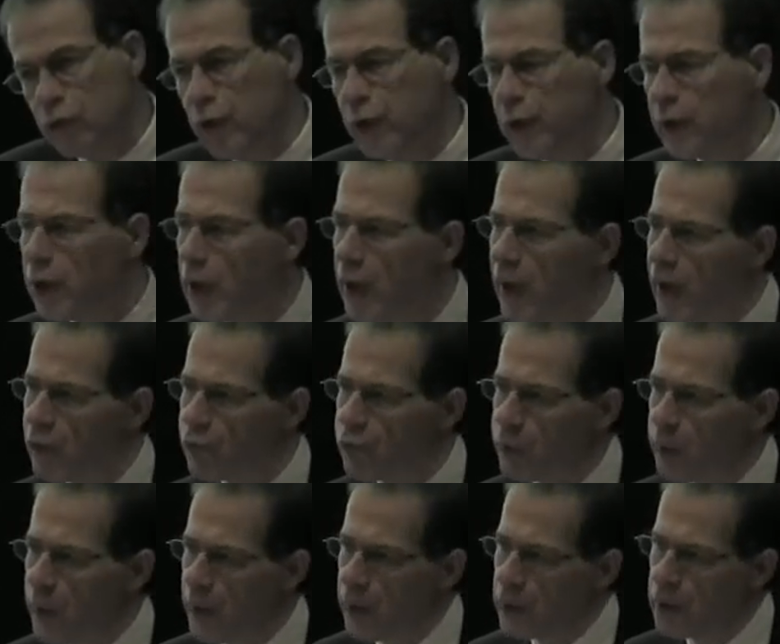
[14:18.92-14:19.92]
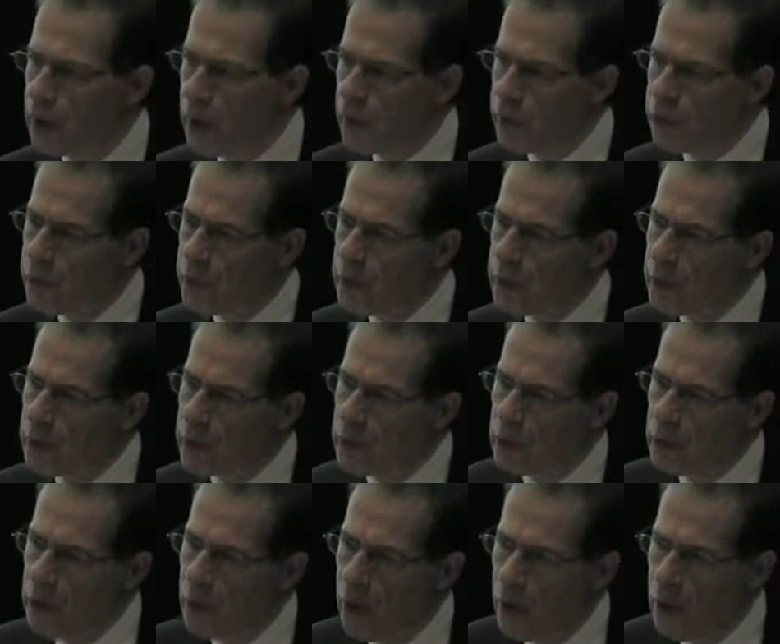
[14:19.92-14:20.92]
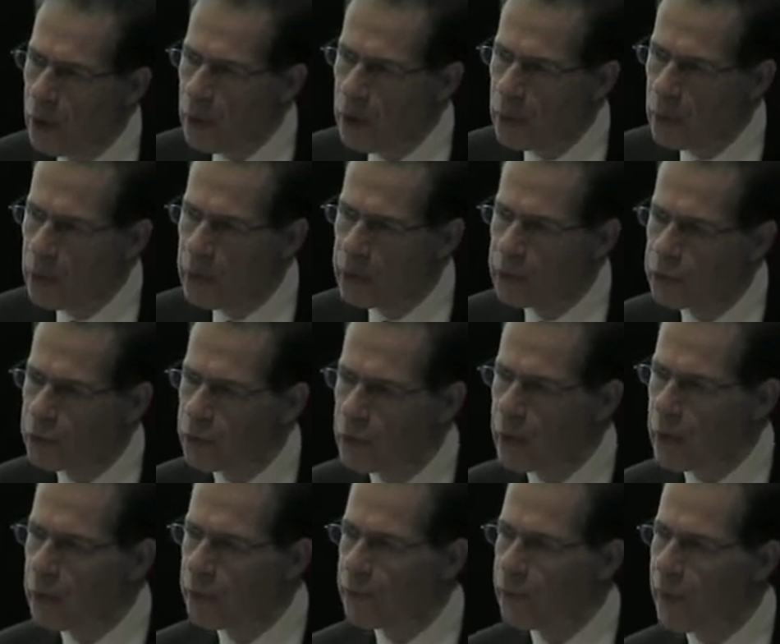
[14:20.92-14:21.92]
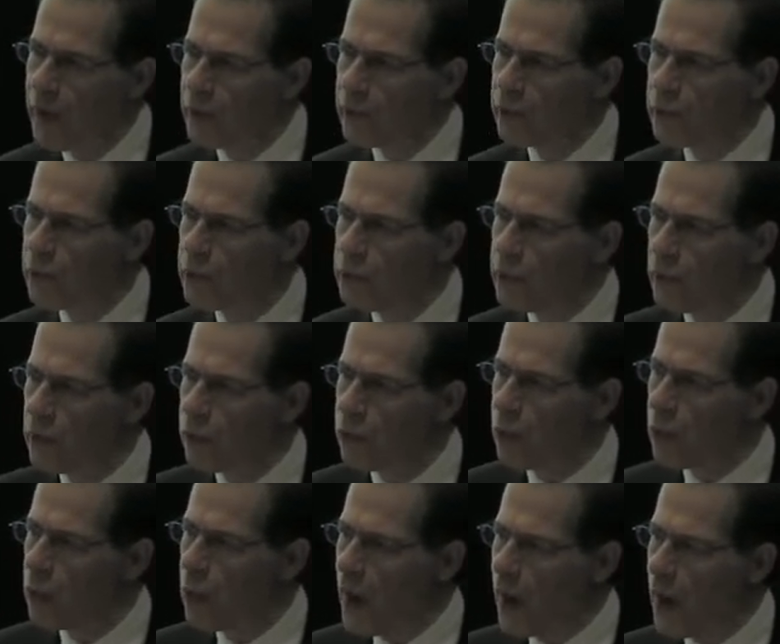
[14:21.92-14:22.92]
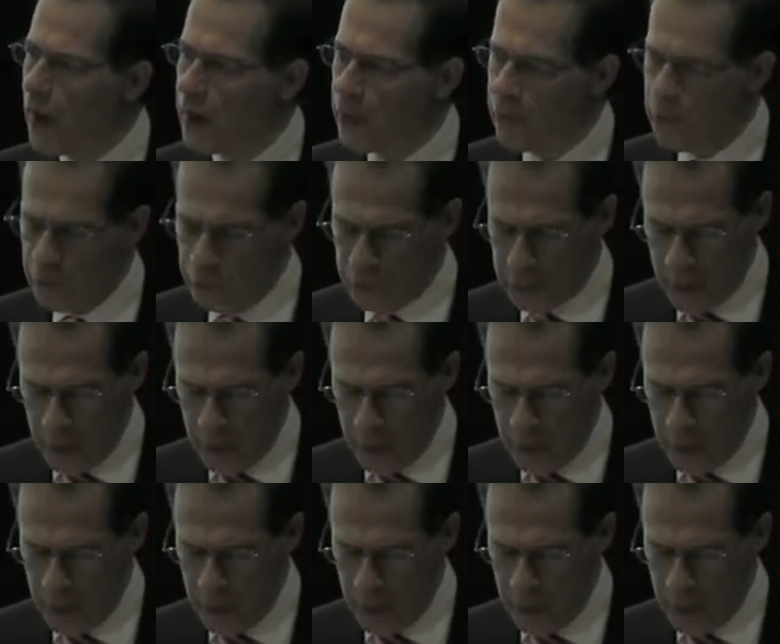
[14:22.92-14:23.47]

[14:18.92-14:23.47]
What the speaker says: critical aspect, I think, which affected the way this